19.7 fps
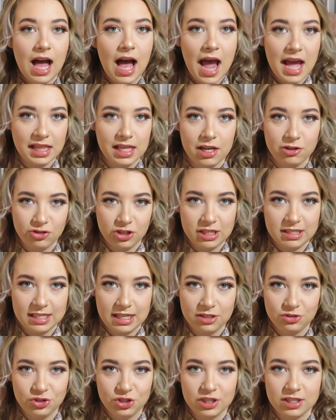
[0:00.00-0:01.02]
eyelash
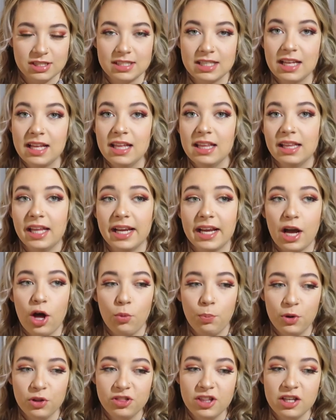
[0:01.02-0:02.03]
extensions. Like,
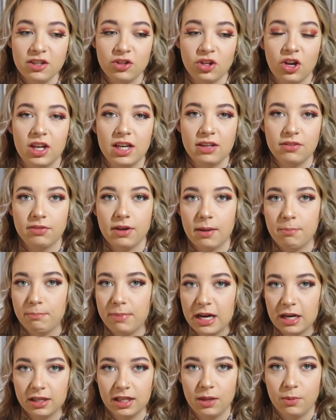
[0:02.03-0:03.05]
I'll put these on if I'm
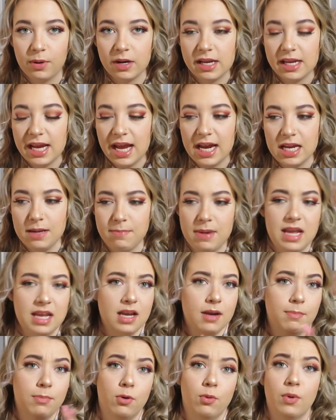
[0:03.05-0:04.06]
barely wearing any
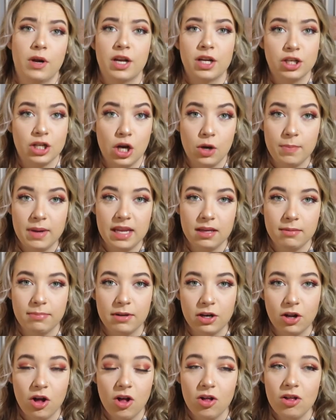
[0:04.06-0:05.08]
makeup or wearing no makeup
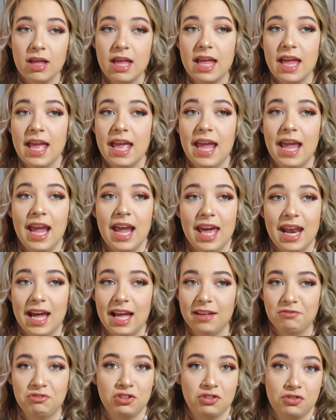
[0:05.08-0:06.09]
at all, and
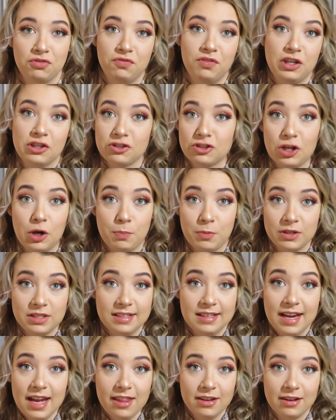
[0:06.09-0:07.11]
I just feel so put
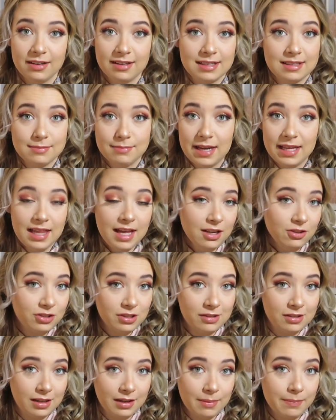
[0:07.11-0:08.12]
together because my
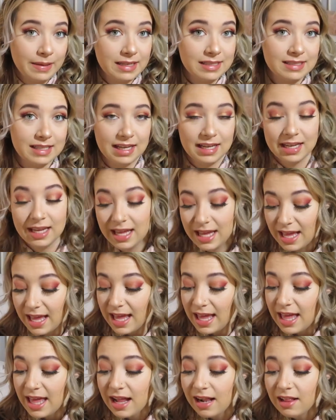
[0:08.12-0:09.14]
lashes look amazing.
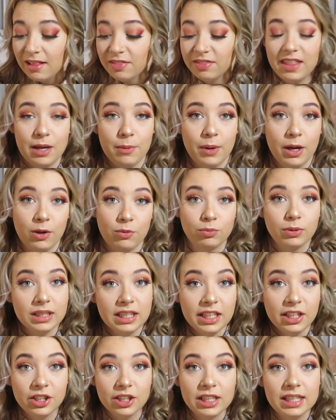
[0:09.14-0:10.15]
They wear
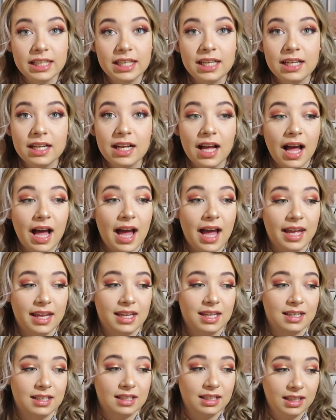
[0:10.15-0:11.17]
really good. I
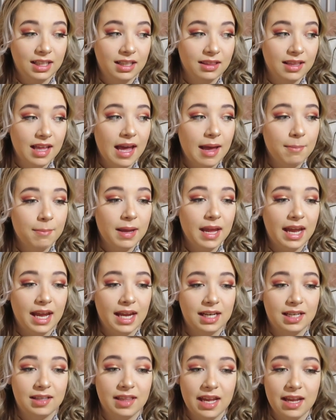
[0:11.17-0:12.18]
can clean them
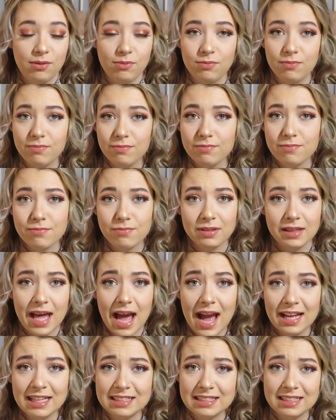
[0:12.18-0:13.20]
and they
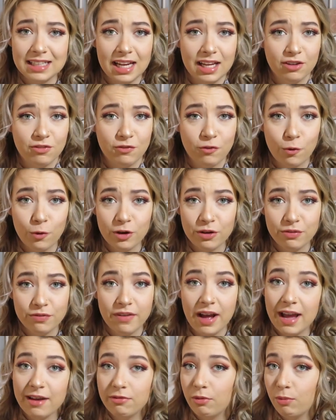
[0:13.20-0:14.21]
last like 4 to
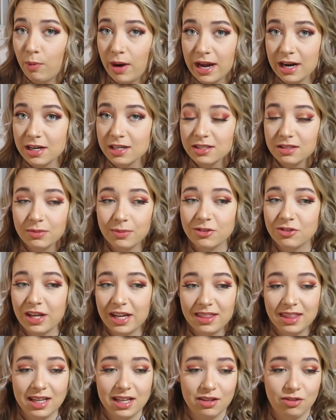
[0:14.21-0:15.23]
5 wears, which I
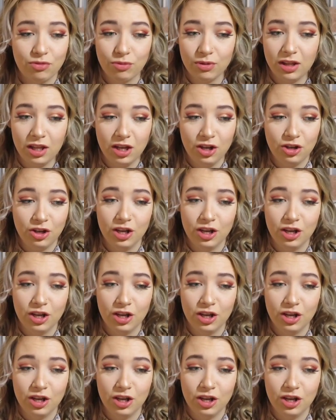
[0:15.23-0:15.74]
think is really